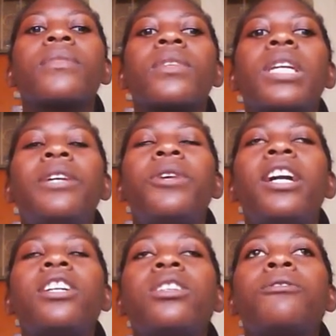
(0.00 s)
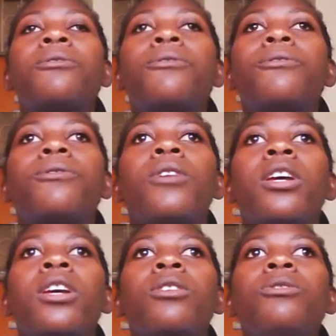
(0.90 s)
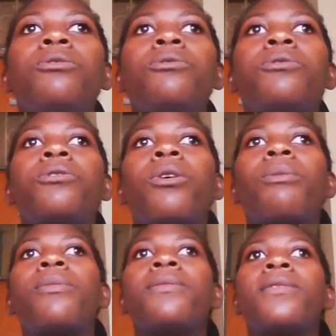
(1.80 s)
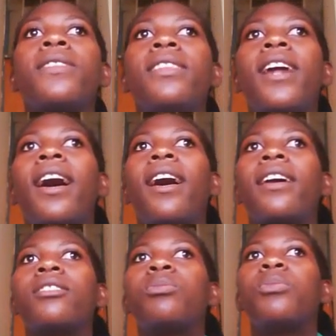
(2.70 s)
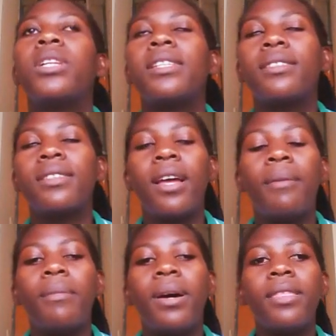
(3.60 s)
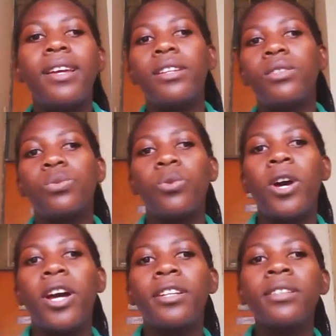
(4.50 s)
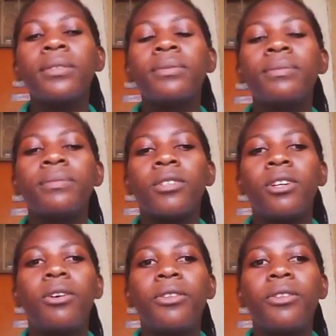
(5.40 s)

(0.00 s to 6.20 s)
rank from the smallest number, that is 1, for the